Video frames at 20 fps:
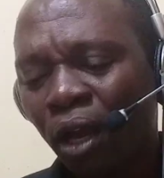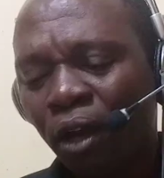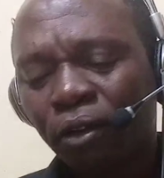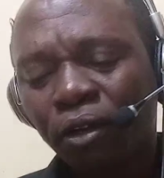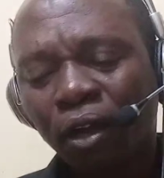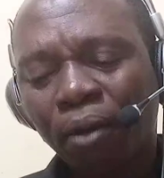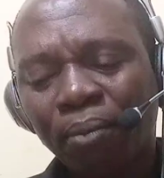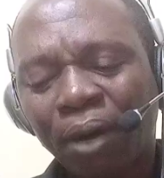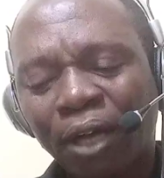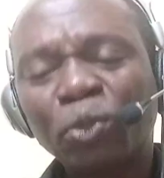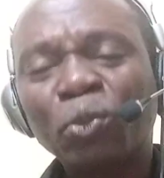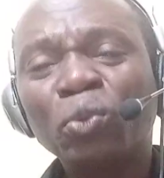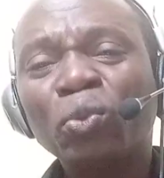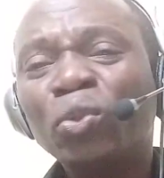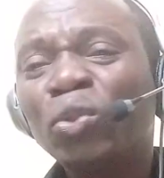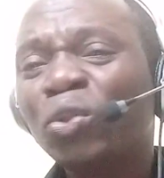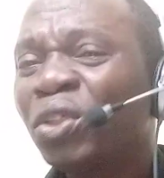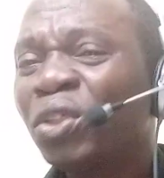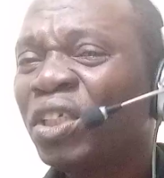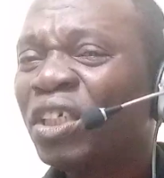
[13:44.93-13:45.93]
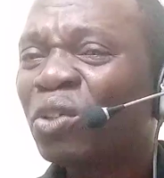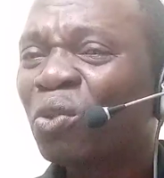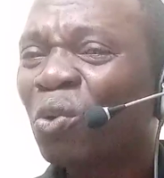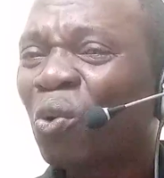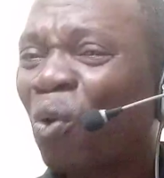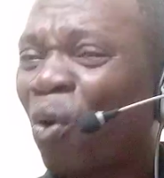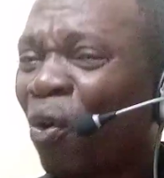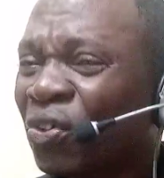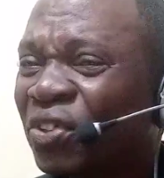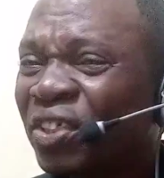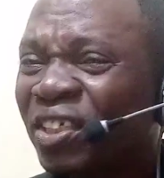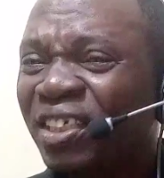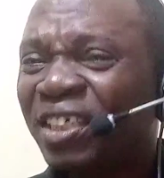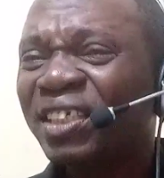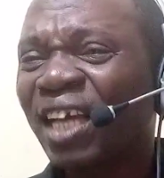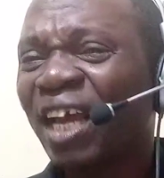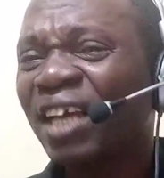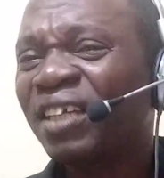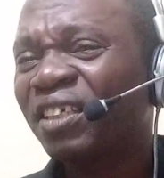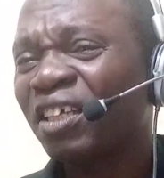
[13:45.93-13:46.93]
Number 2, you need to
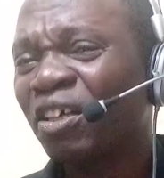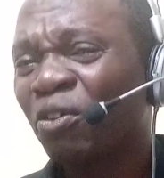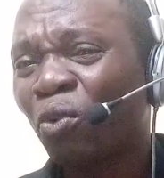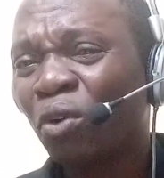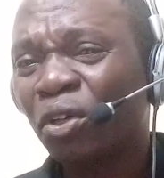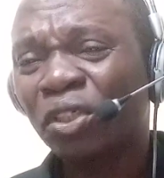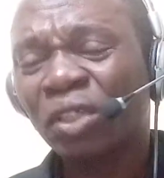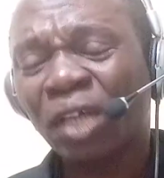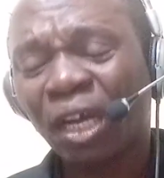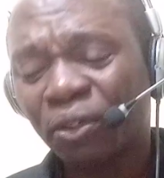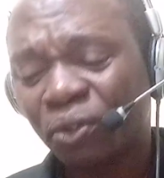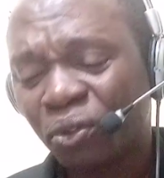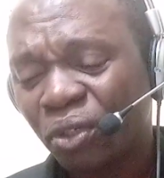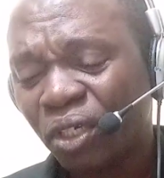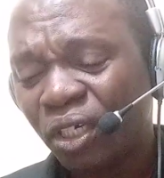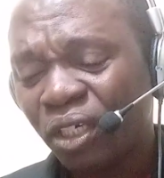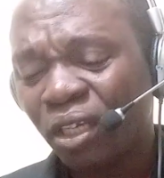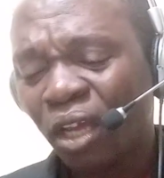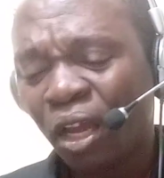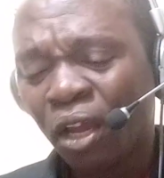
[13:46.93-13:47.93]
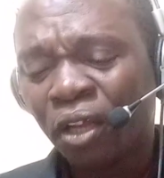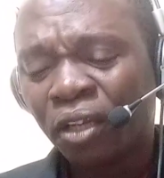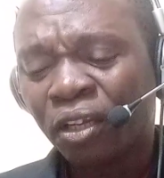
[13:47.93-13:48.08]
consistency in what you are doing.